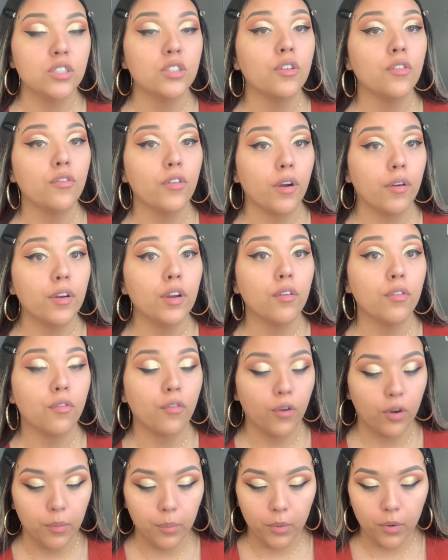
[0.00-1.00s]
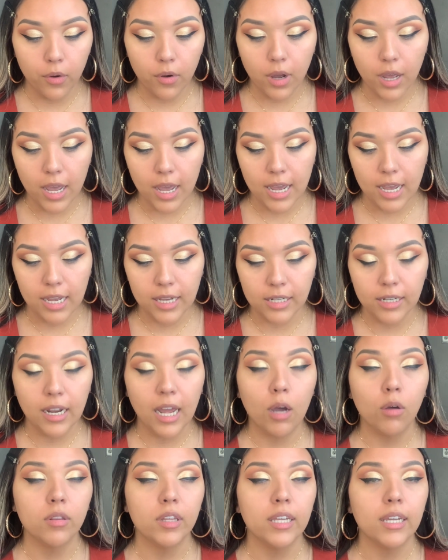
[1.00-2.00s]
They're very affordable, and
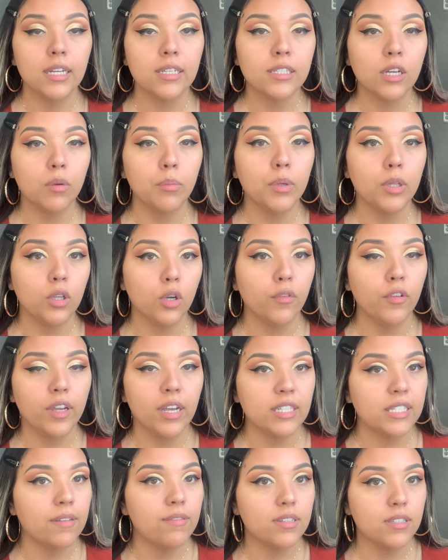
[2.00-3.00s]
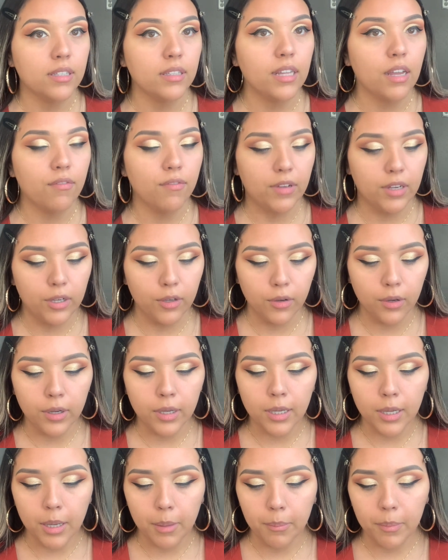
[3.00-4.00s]
I'll link it down below if you guys haven't seen that video,
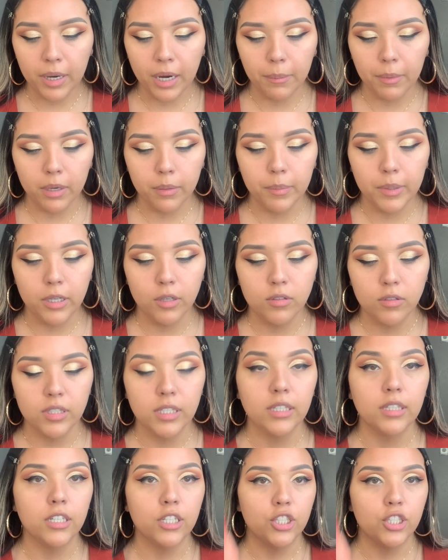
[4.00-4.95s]
but I'm going to be using the